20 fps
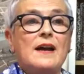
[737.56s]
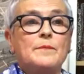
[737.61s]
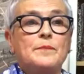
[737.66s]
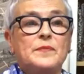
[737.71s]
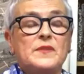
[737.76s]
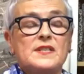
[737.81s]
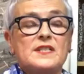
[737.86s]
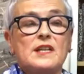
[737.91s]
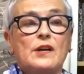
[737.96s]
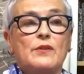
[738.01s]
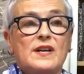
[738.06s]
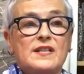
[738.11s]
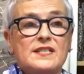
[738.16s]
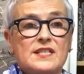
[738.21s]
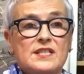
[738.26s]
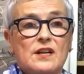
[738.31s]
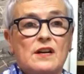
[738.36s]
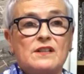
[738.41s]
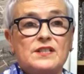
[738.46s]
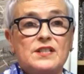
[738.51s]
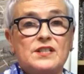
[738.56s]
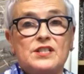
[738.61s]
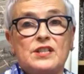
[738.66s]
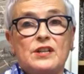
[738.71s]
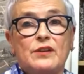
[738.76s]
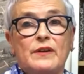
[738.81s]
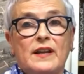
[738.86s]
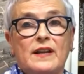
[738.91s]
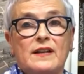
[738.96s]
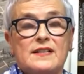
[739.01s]
So I started
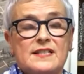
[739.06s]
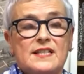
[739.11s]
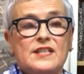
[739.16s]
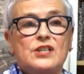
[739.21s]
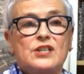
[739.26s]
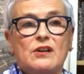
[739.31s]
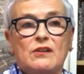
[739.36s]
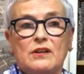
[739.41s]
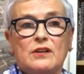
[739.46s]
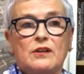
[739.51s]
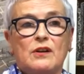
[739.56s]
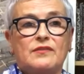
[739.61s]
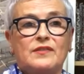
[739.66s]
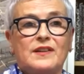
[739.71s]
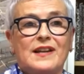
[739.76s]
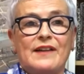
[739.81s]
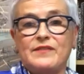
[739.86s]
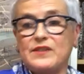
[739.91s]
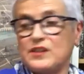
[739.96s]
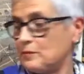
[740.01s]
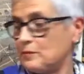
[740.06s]
doing City on Cloth lavender